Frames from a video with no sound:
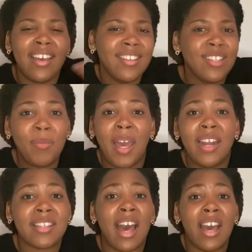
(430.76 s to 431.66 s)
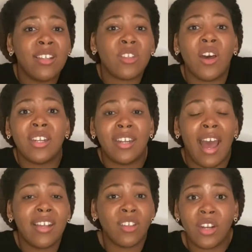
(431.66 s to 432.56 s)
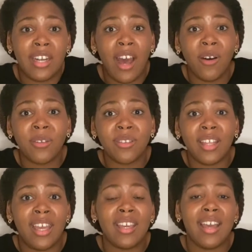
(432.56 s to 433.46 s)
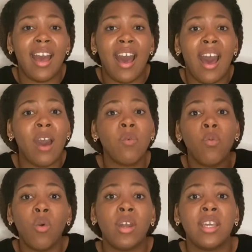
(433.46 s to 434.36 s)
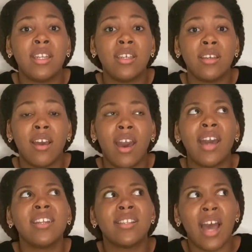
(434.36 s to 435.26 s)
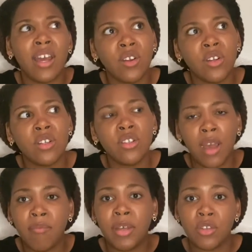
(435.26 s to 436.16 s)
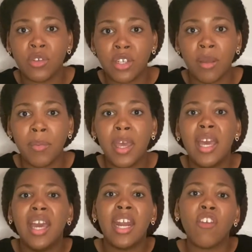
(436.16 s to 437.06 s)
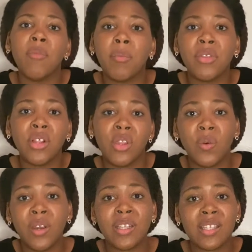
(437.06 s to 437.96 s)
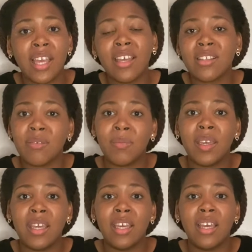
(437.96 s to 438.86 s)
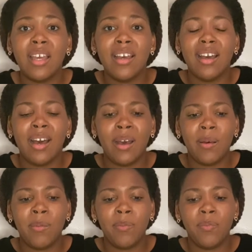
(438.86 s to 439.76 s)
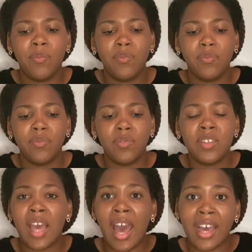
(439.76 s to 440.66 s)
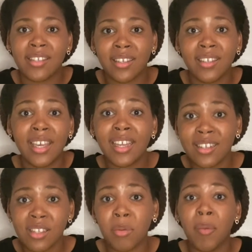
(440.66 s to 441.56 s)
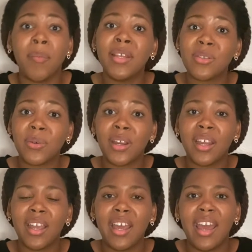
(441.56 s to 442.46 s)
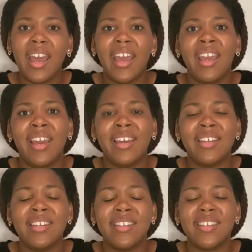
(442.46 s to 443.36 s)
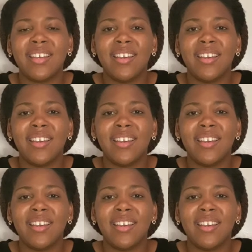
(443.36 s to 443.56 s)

to be honest, I sought it out. Like, I desired to have mentorship. And I remember the Lord saying to me, to ask Candace to be my mentor. And